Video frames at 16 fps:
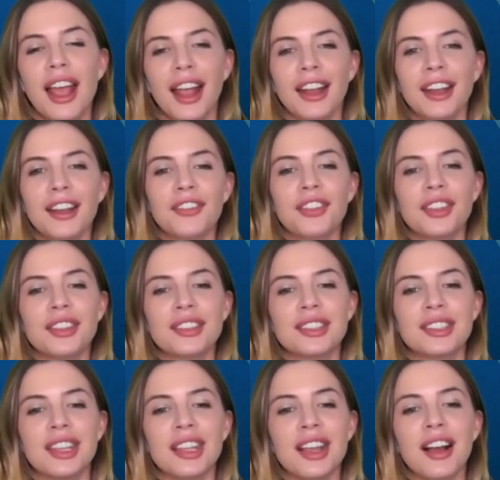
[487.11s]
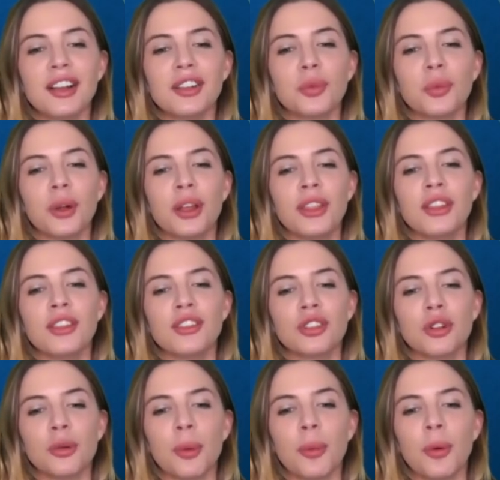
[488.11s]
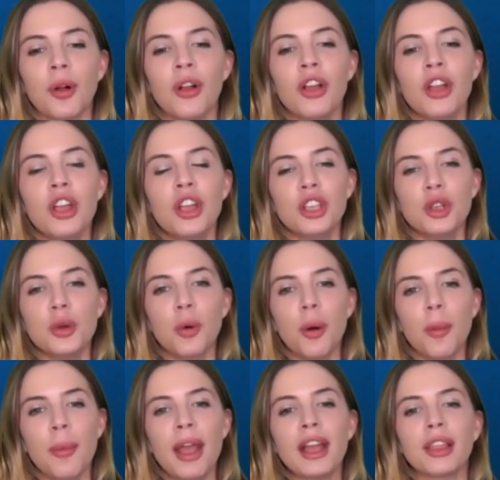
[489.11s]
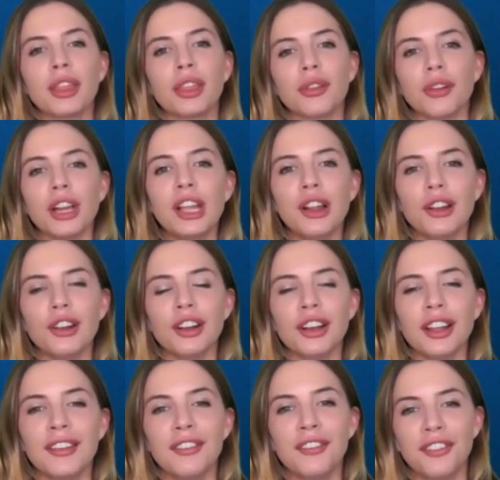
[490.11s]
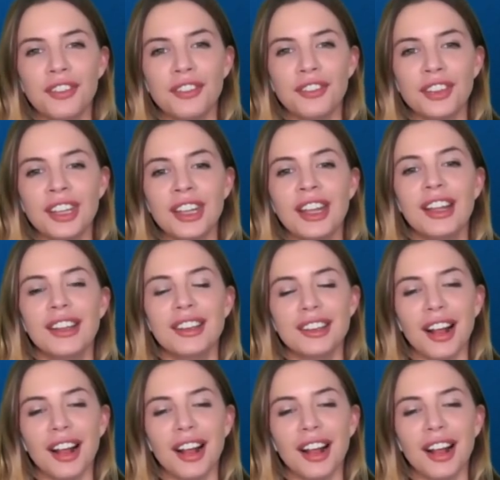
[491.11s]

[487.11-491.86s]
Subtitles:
And if the Seahawks win the Super Bowl, you will make $350.